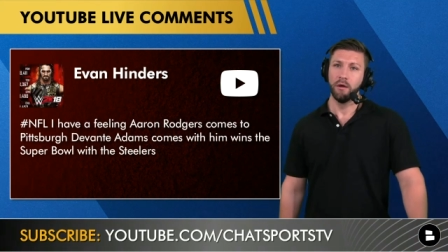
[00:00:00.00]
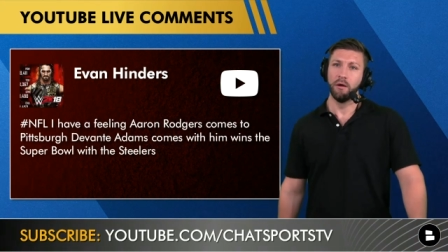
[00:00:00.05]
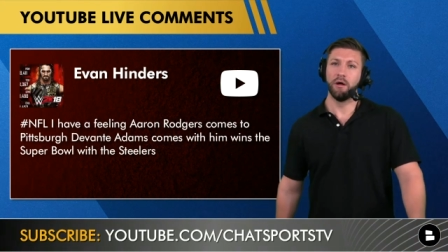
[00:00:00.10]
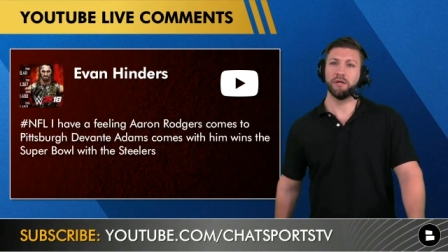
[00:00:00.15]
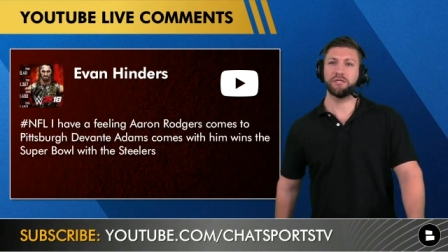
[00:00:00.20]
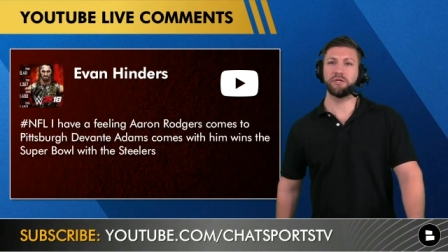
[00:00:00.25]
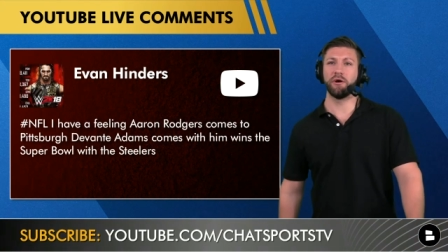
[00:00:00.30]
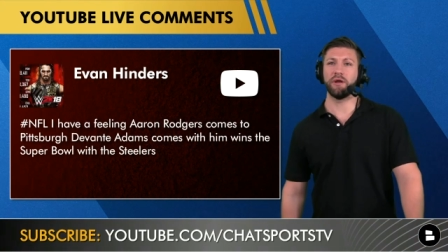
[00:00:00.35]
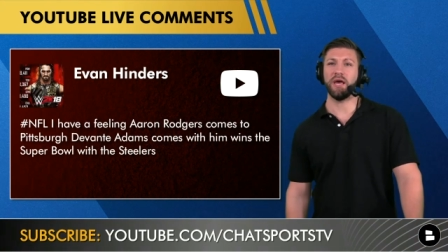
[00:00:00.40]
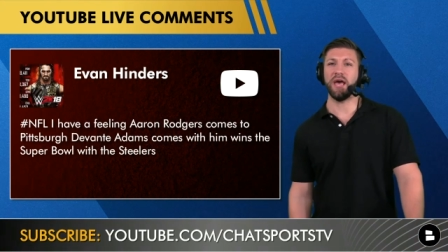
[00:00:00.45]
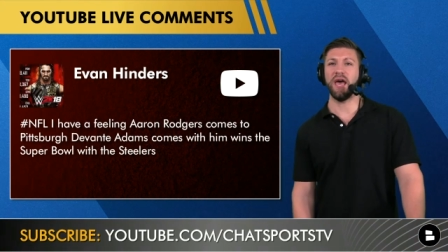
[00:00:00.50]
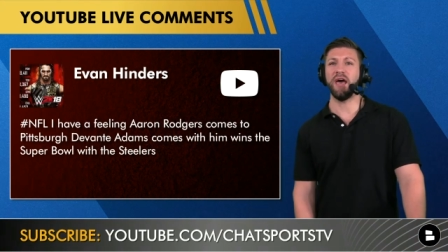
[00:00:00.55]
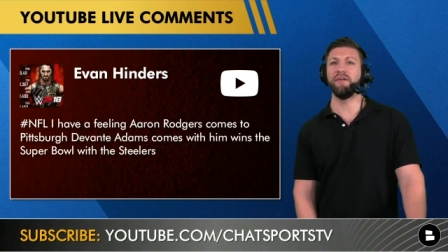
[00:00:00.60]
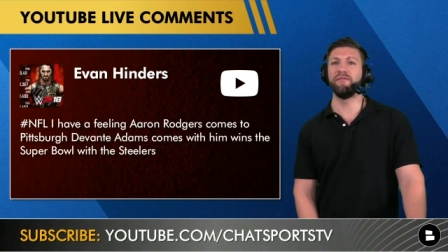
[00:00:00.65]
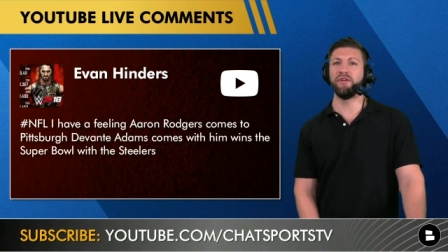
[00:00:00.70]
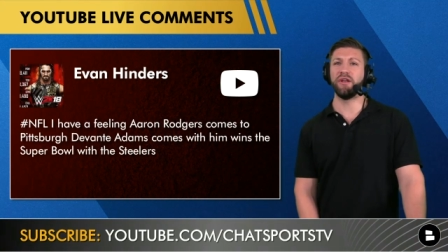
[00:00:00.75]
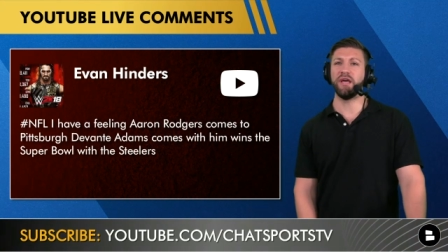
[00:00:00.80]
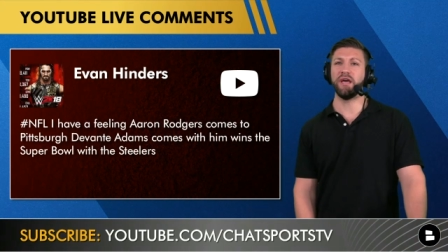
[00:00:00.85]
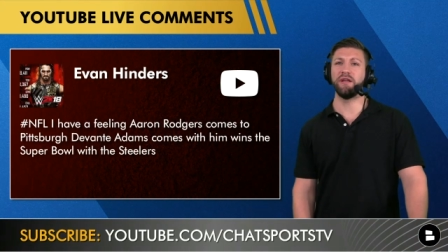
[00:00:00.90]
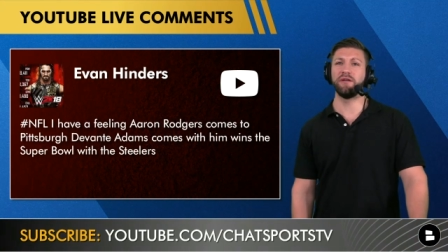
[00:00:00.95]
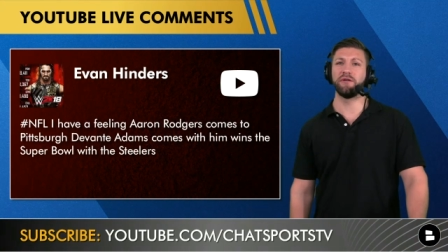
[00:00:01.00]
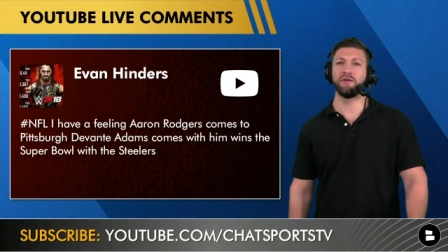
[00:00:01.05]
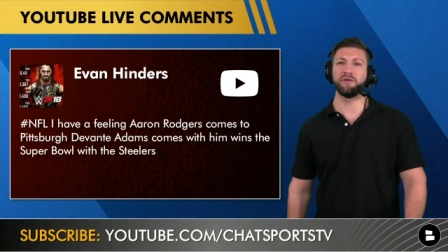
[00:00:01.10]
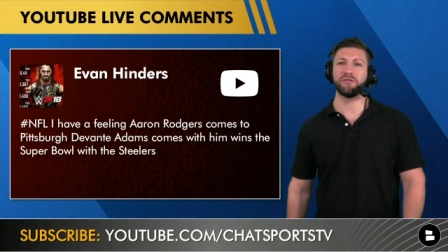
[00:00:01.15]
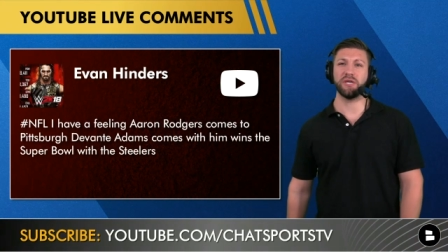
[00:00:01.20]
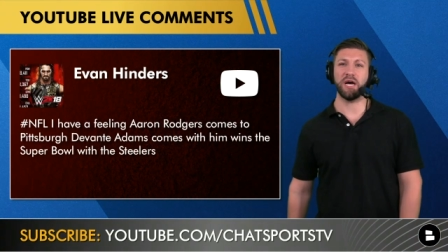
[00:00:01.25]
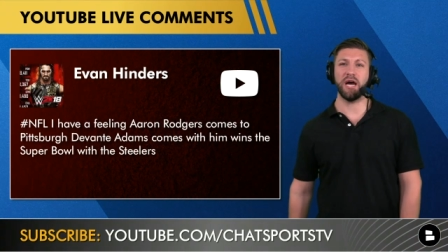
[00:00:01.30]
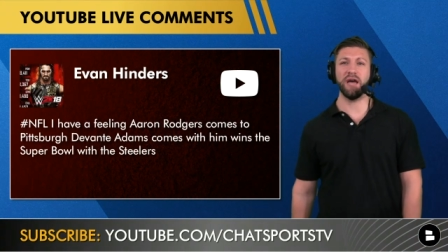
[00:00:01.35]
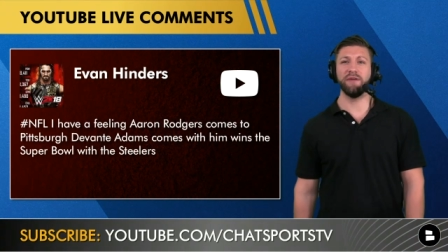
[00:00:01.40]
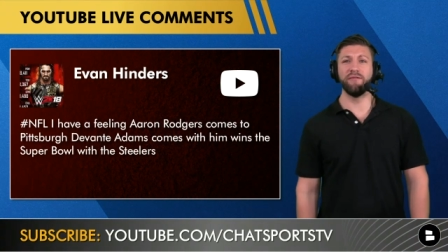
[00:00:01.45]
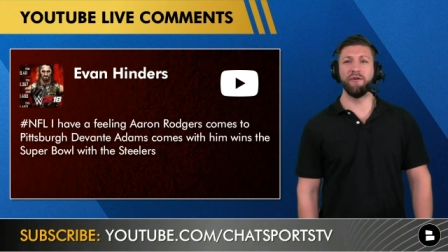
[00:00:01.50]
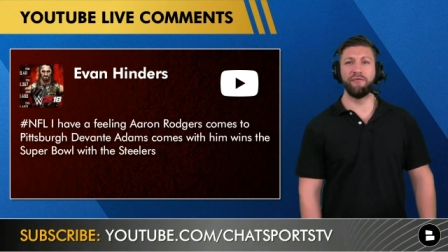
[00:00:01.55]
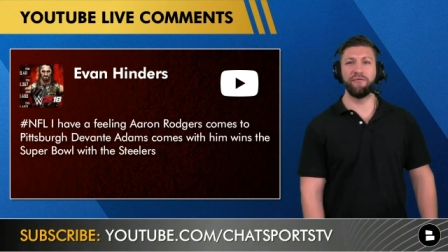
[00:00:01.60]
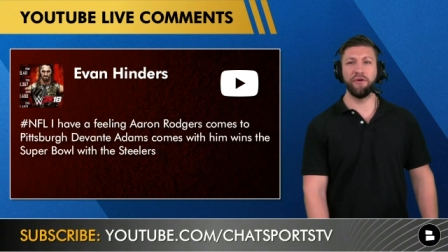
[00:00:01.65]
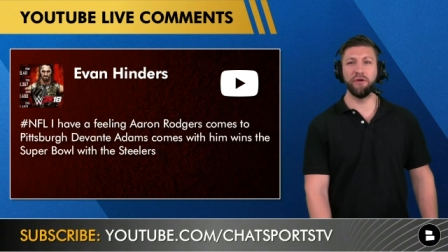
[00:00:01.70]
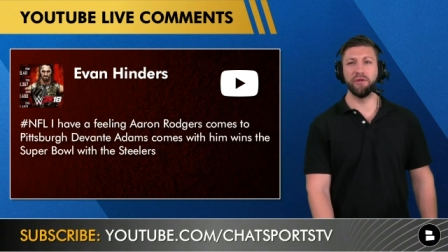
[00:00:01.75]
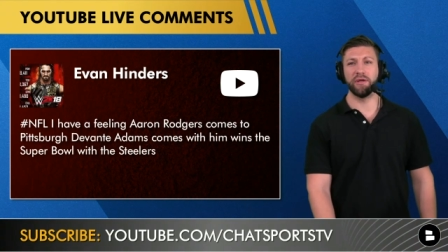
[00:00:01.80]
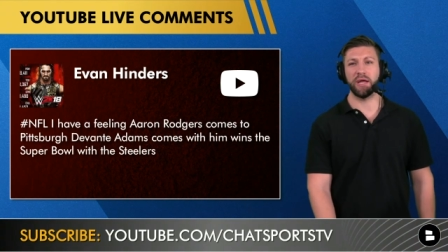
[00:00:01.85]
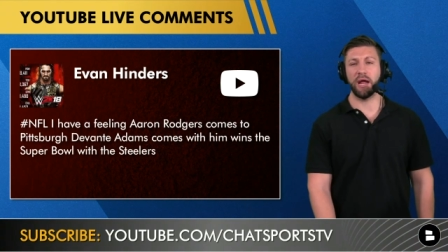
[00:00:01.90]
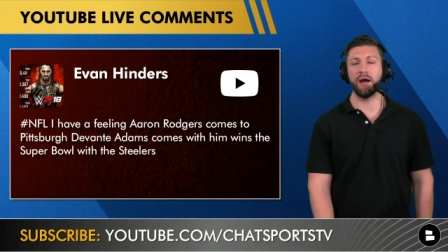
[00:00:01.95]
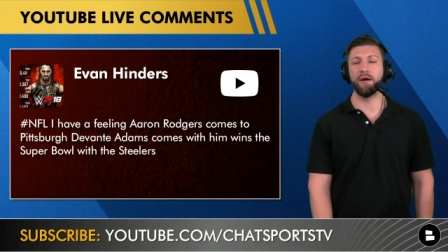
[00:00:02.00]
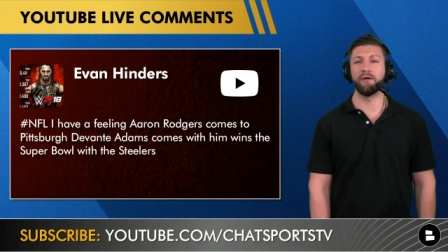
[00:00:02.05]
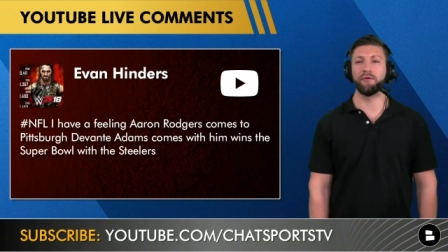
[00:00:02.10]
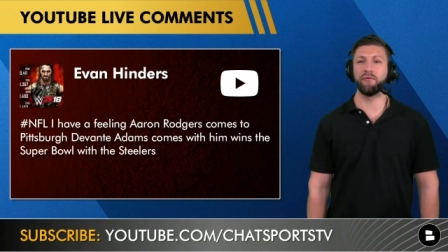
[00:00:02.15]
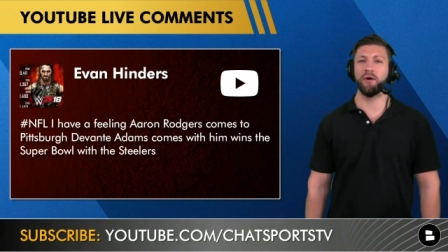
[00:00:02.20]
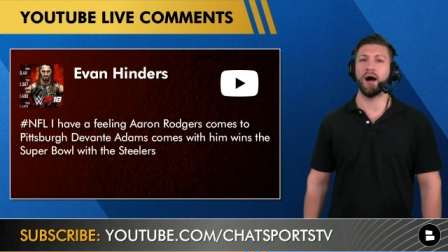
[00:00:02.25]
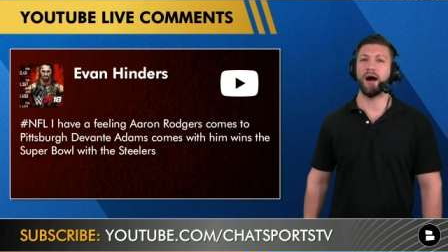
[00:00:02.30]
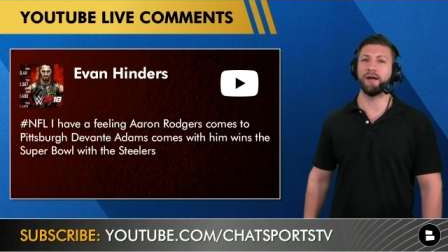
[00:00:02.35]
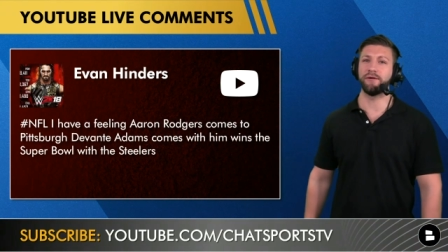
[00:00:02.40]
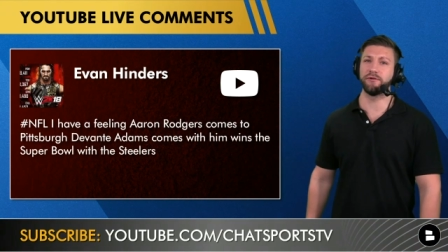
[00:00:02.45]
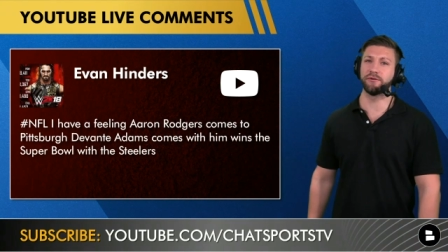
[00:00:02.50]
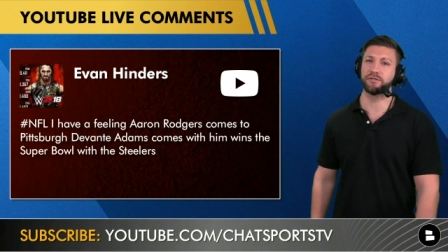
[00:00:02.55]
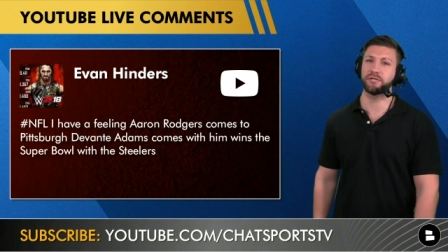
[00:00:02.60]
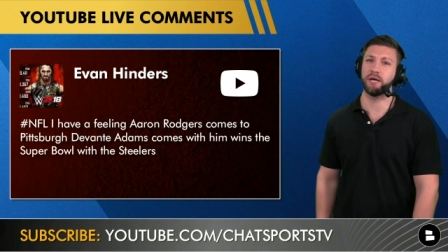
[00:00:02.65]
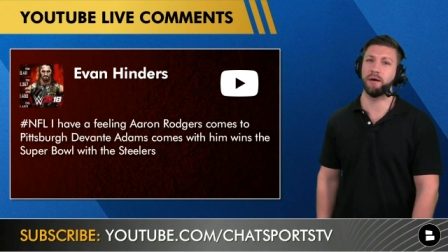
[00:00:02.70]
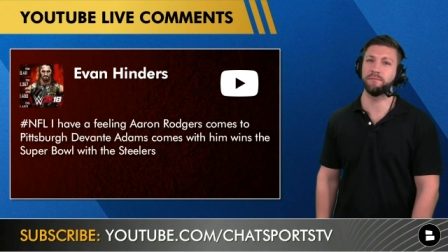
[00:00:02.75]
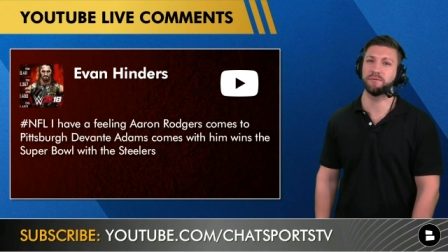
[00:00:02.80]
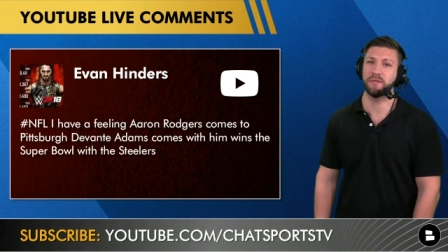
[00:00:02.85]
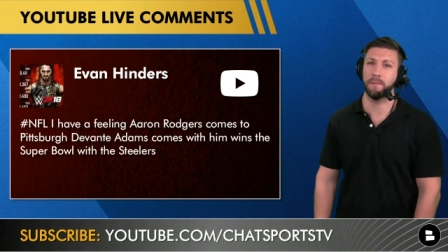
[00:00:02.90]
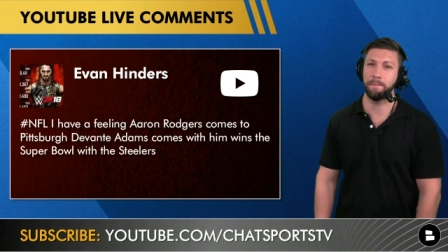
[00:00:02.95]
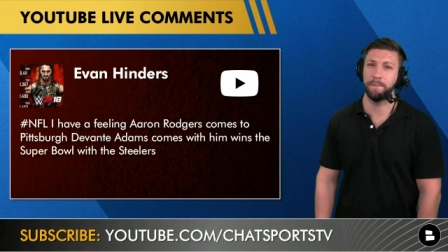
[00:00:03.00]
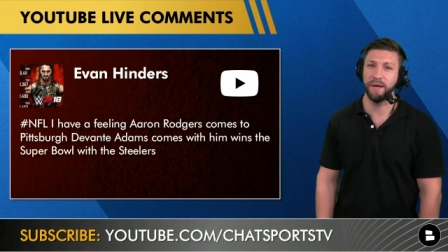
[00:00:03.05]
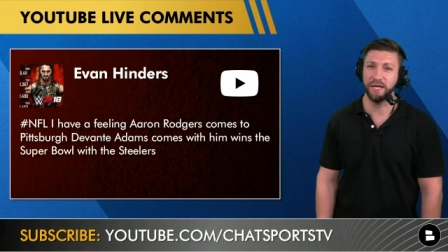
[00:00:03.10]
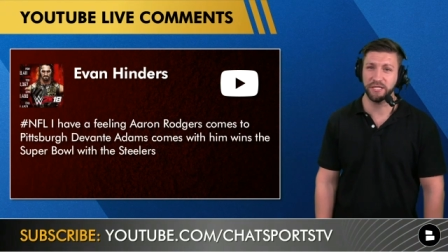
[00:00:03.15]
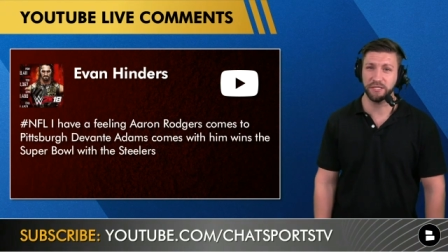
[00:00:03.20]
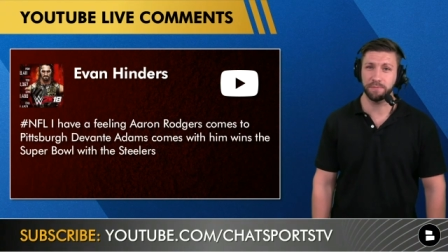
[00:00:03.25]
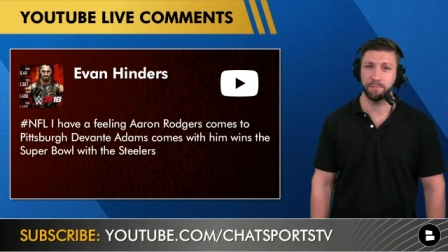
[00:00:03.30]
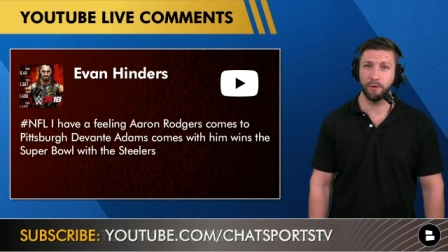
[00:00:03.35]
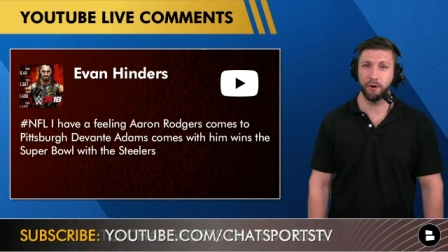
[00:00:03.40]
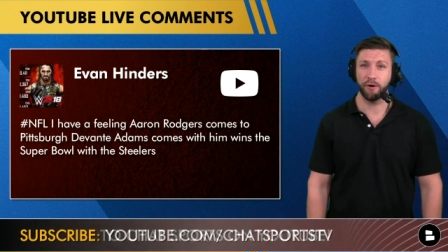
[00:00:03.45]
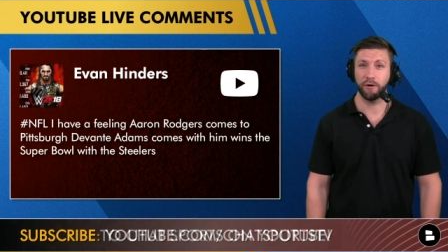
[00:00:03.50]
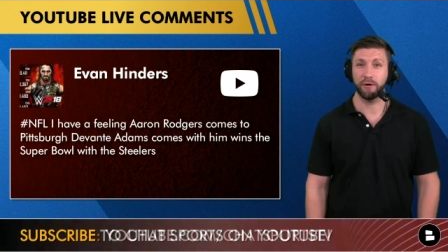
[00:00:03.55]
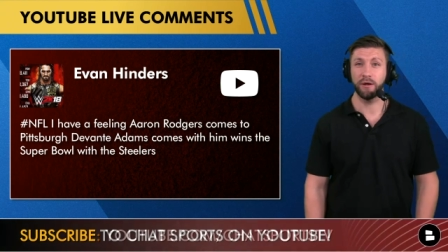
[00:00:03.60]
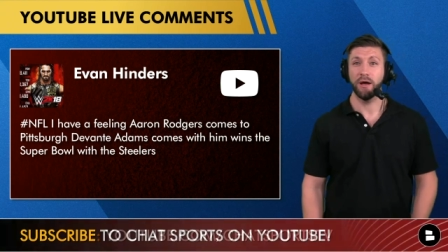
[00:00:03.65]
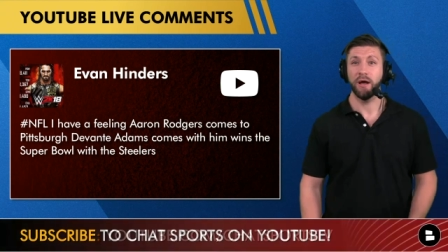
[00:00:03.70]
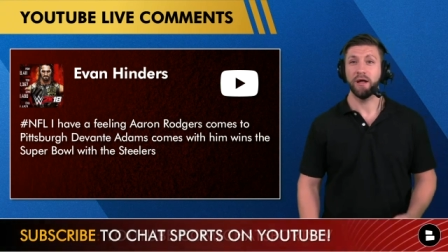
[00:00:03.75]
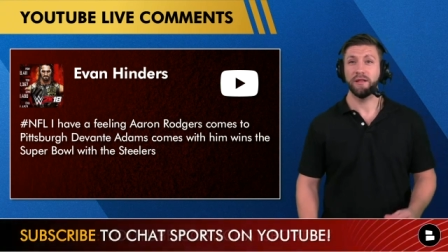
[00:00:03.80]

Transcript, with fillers: Let's go to Evan Henders. I have a feeling Aaron Rodgers comes to Pittsburgh.